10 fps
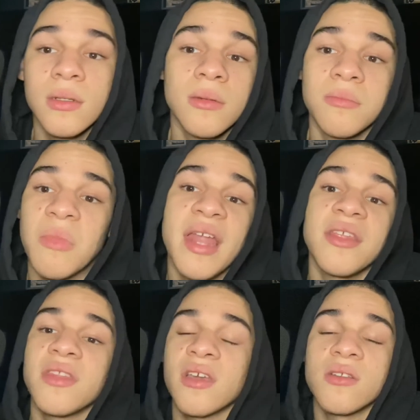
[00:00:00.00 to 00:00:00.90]

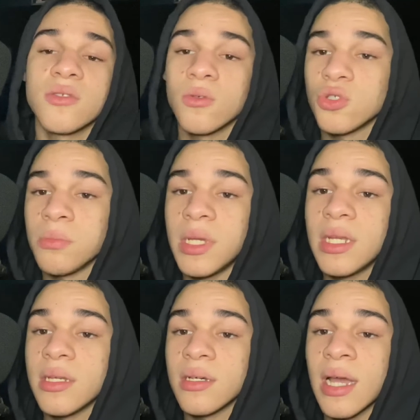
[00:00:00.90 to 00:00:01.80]
anything on social
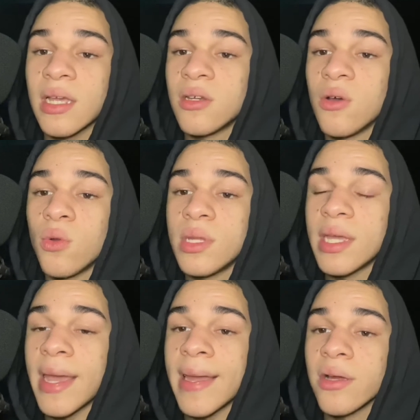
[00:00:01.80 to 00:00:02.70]
media. I could only
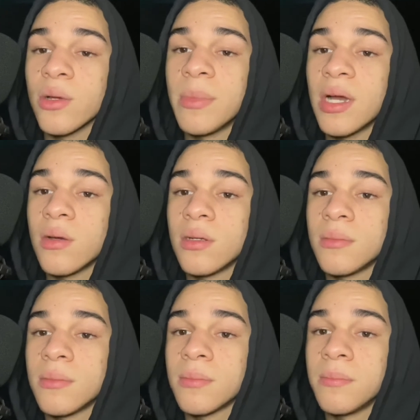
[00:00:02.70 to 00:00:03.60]
care about
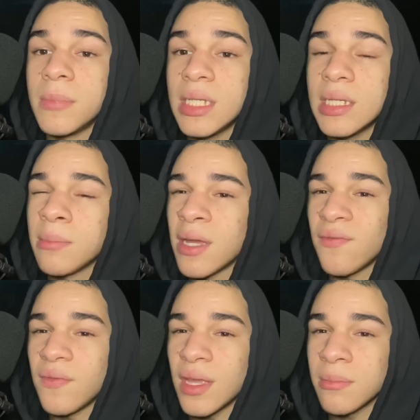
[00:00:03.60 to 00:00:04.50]
me and my
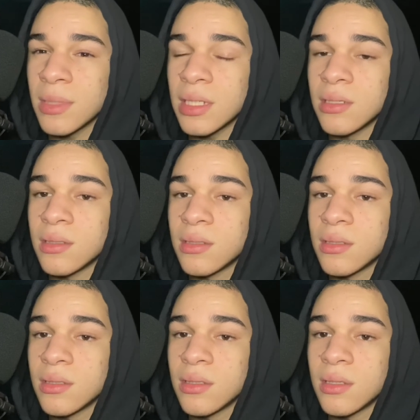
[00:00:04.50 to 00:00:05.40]
family.
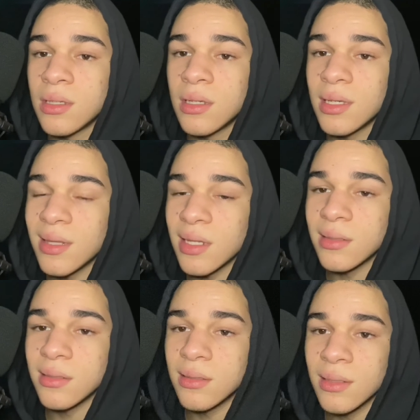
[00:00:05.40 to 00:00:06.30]
And
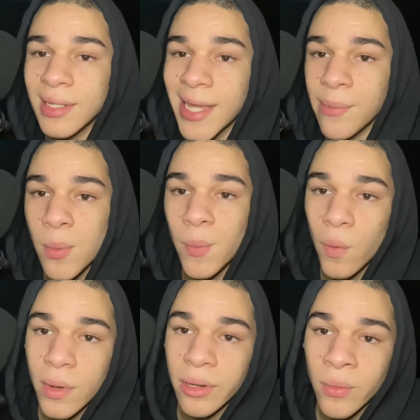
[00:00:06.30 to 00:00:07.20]
then there came a
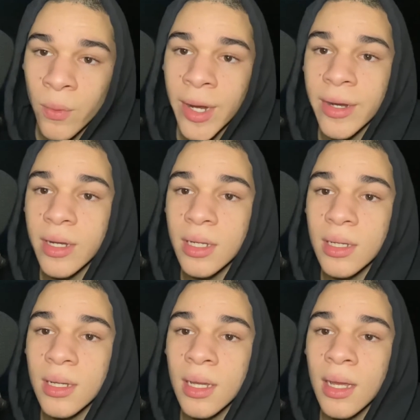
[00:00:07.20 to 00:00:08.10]
point where
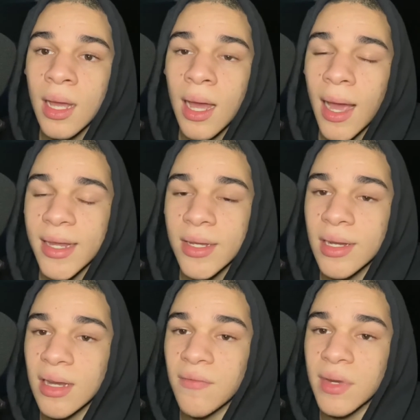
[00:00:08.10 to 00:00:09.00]
I
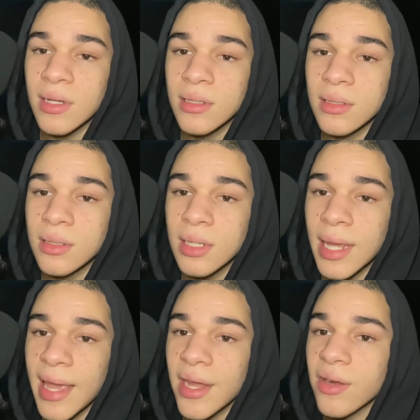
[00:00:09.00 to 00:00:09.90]
couldn't even
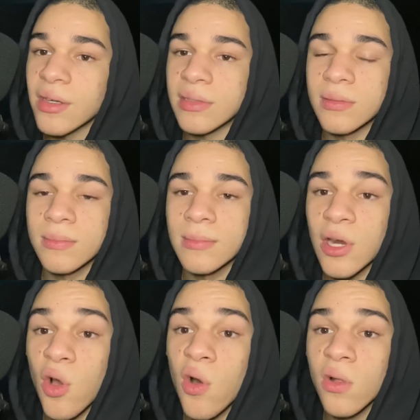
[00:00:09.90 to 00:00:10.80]
care at
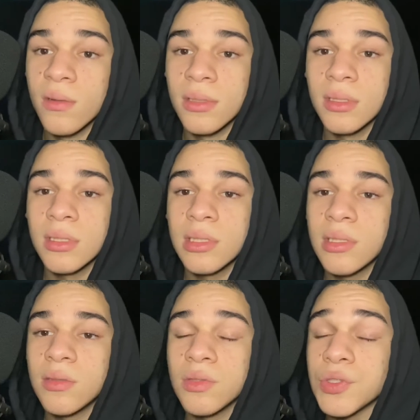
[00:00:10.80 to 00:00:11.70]
all.
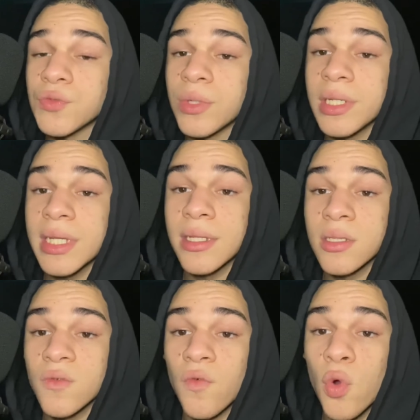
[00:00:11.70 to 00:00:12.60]
It's just really in this
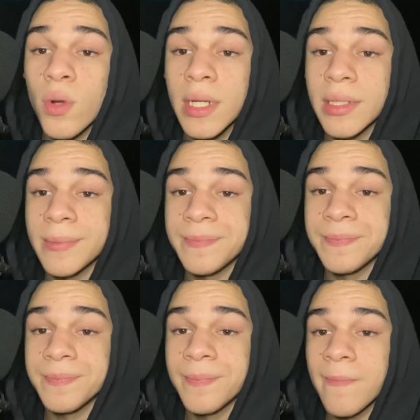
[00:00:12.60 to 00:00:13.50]
void,
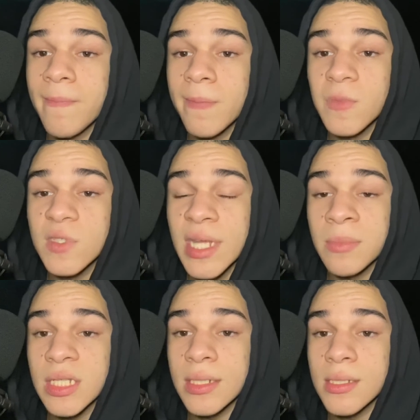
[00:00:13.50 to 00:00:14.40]
just
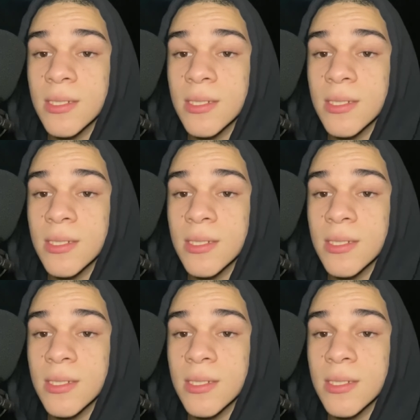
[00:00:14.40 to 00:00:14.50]
emptiness.